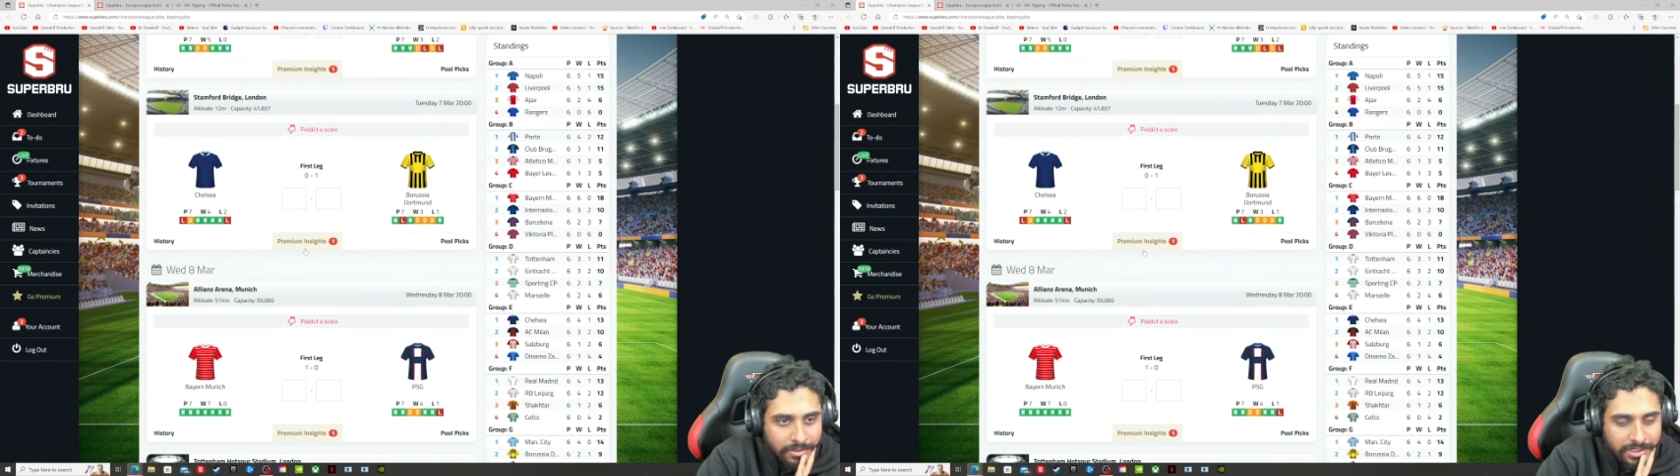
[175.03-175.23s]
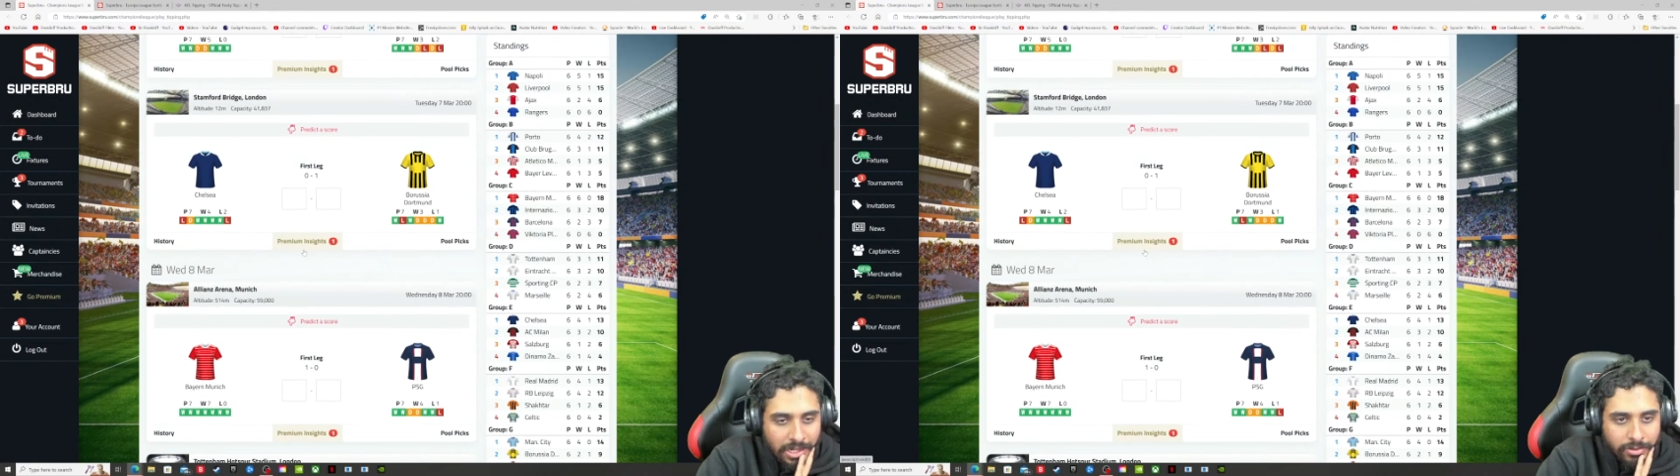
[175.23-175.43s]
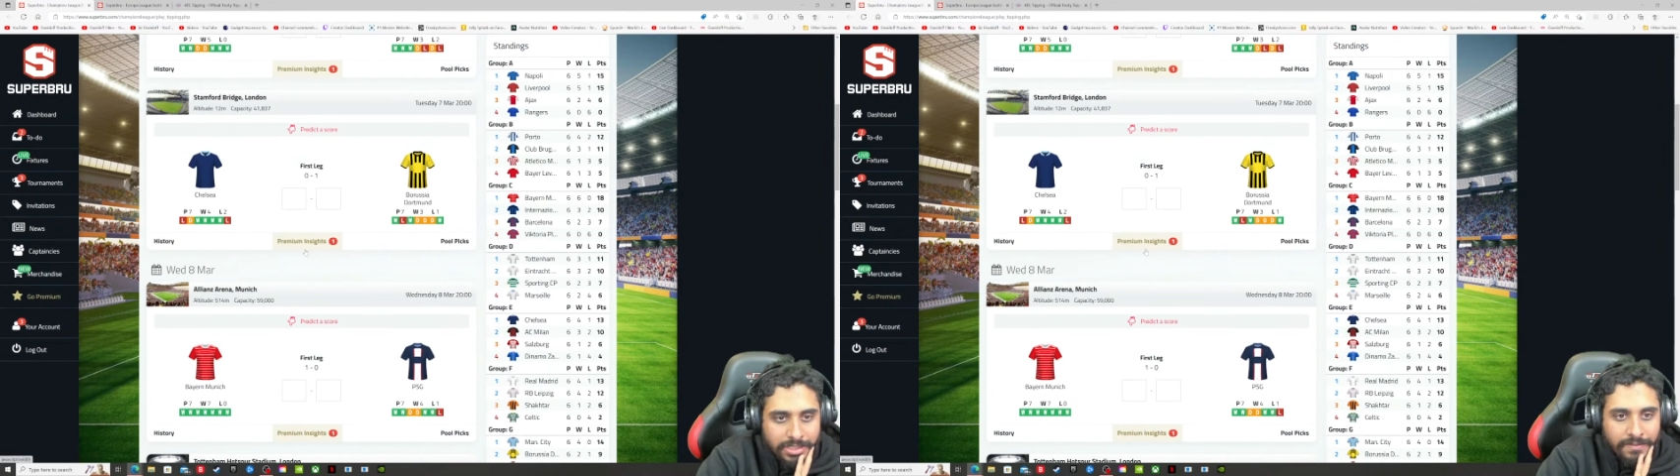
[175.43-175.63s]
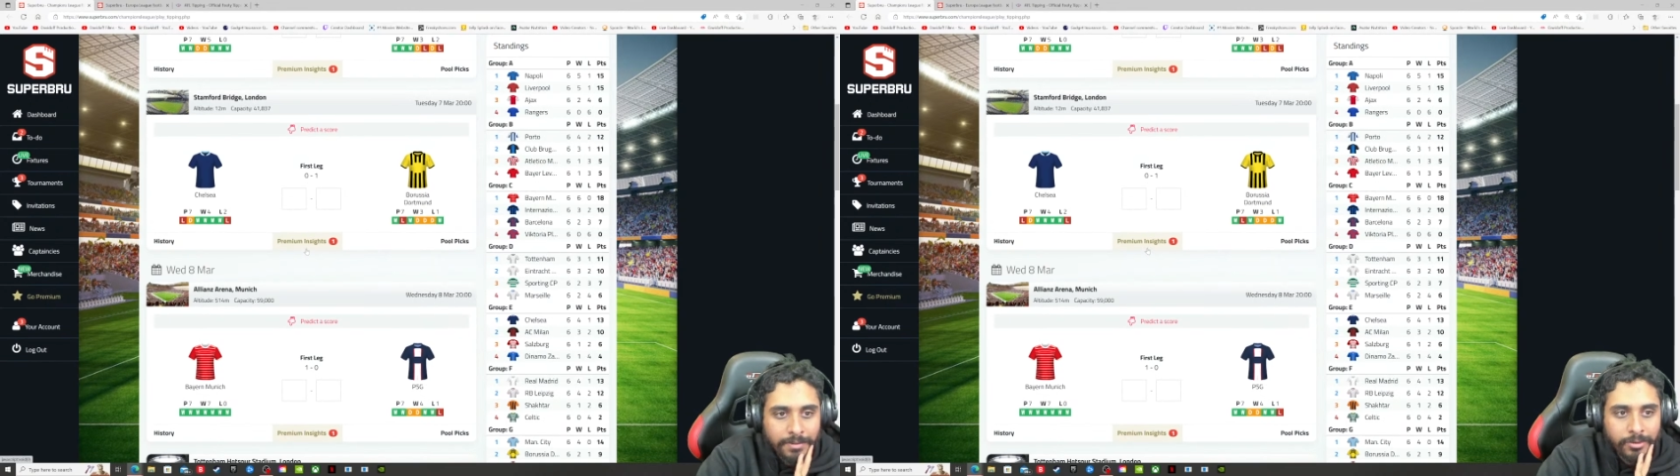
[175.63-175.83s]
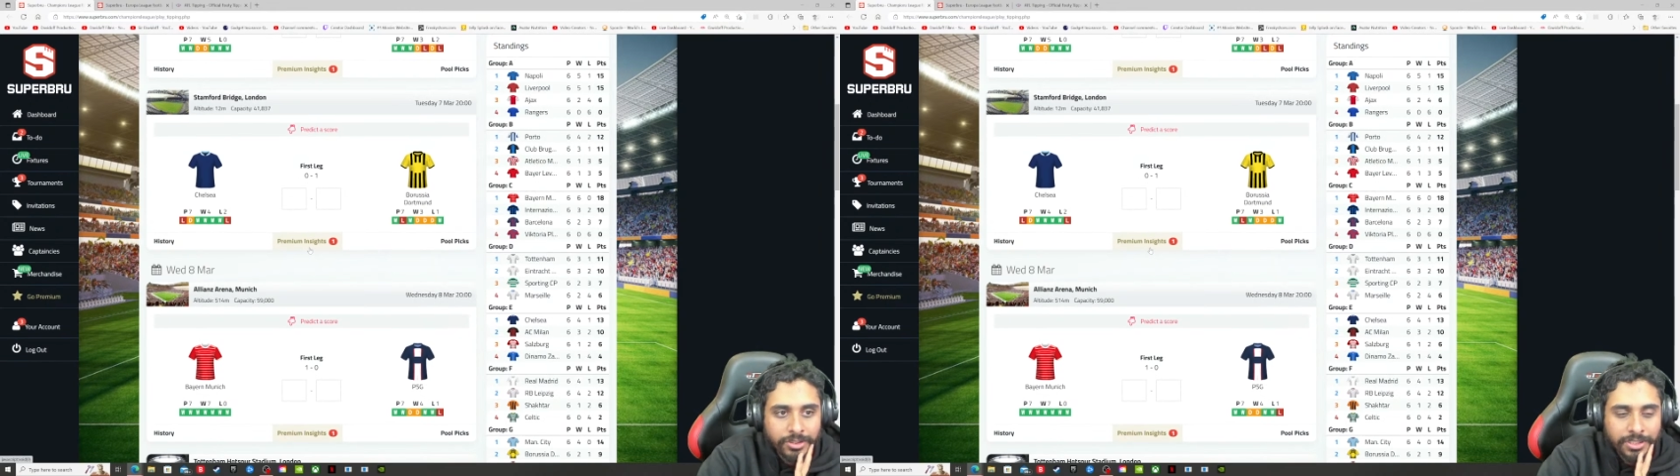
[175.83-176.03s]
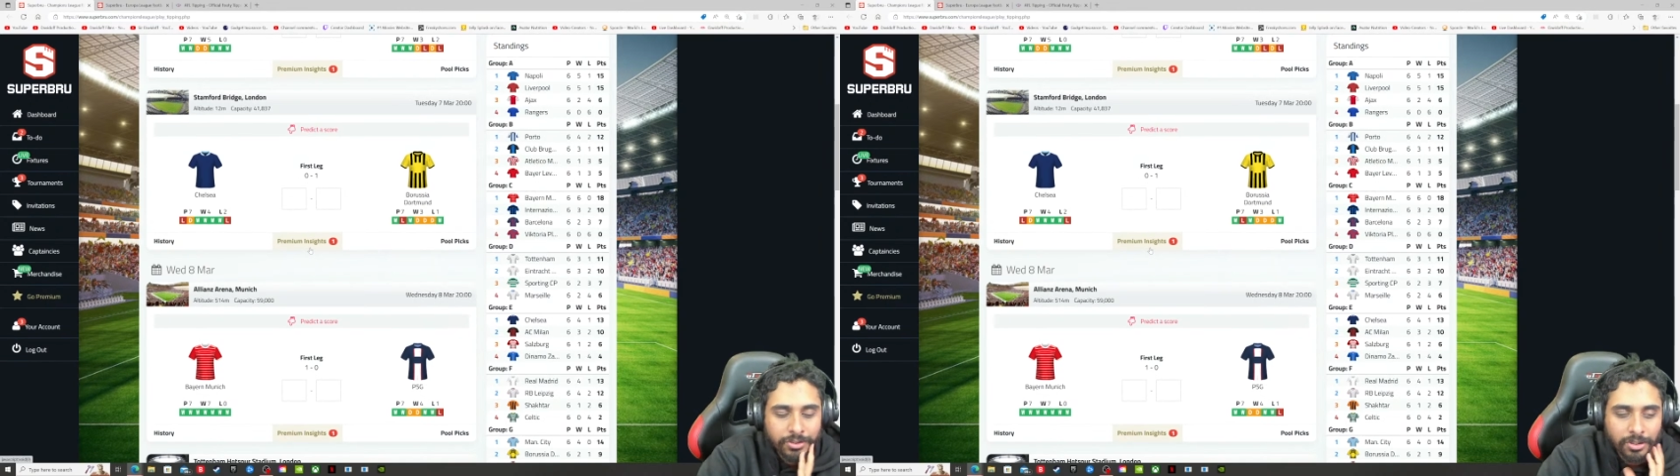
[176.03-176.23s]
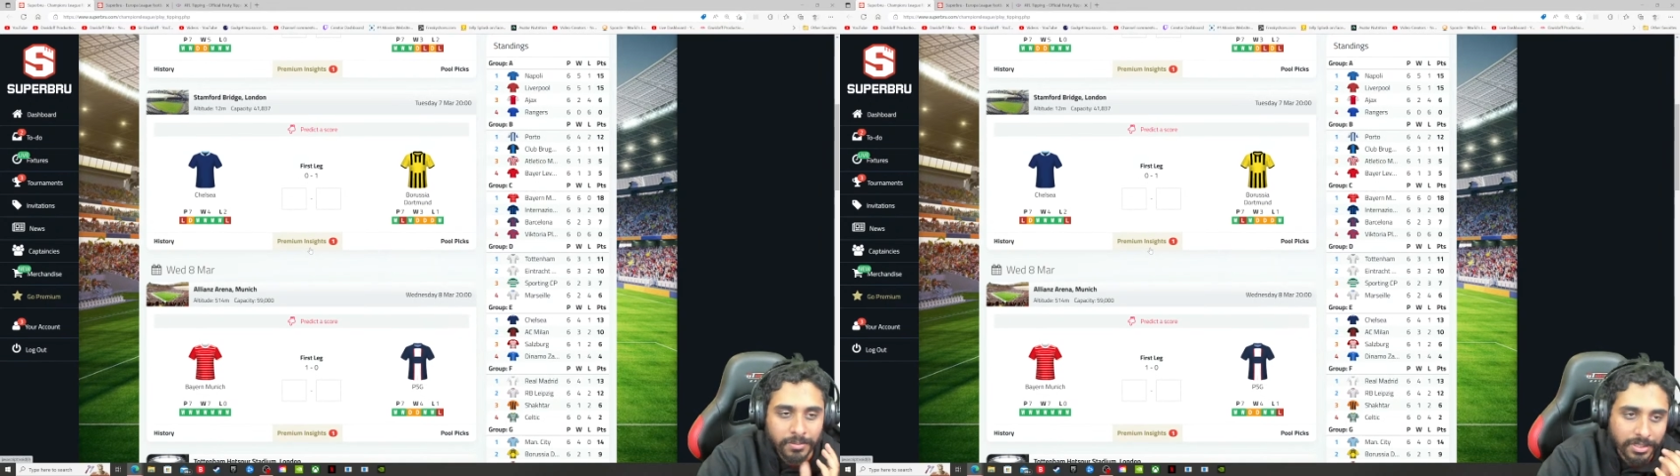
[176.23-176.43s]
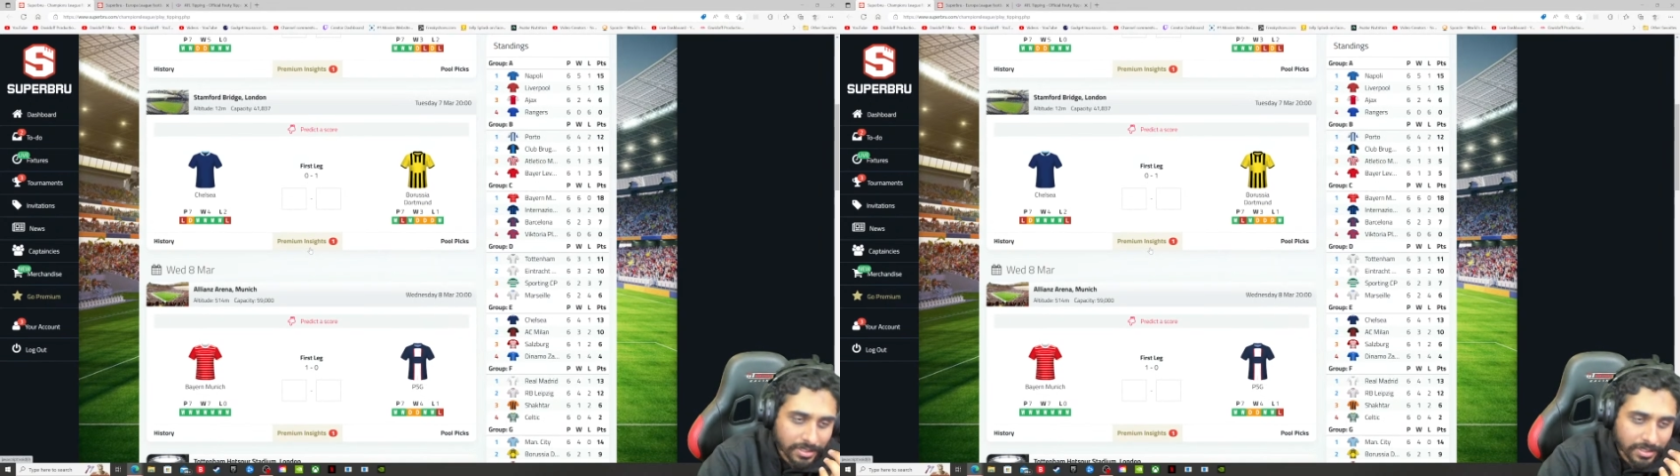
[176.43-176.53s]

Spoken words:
Chelsea v Borussia Dortmund.